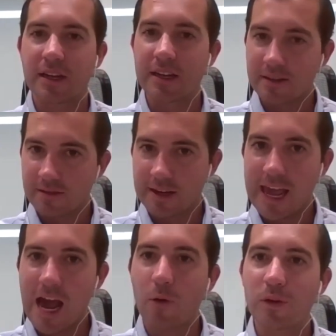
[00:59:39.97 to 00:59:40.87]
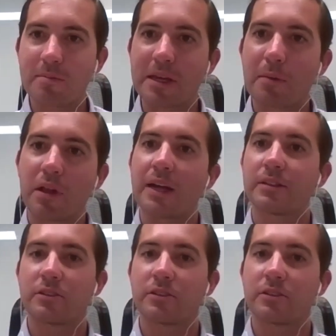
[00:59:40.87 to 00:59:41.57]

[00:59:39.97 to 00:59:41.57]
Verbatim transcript: and how will it be applied?